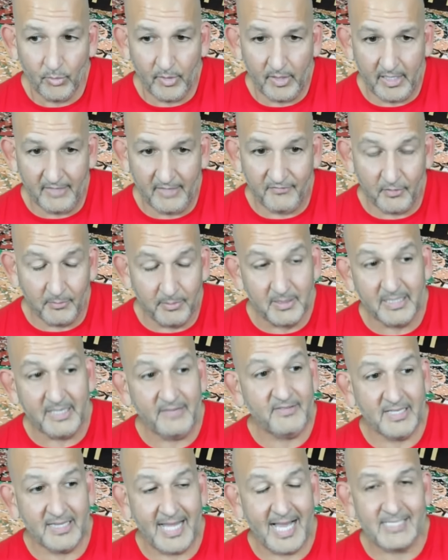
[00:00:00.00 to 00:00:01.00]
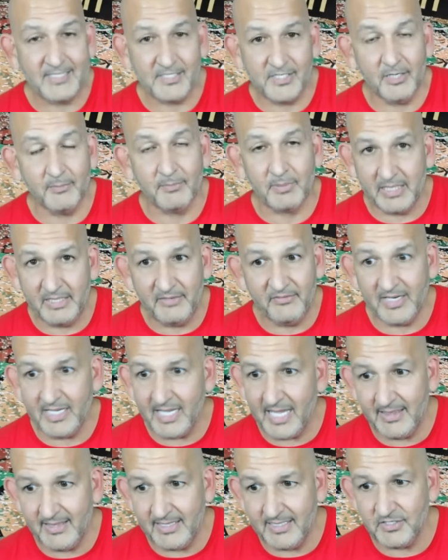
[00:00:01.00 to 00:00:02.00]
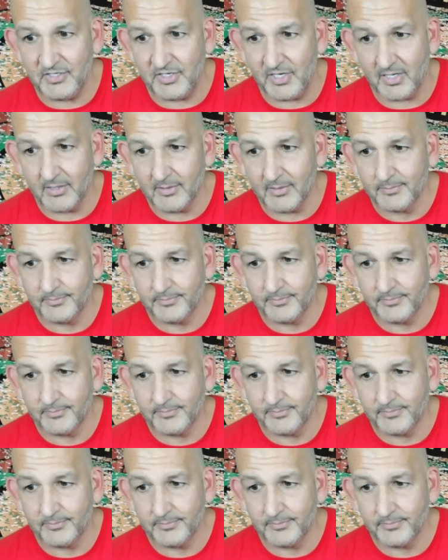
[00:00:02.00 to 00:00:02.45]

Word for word: if you believed it last year, believe it again this year.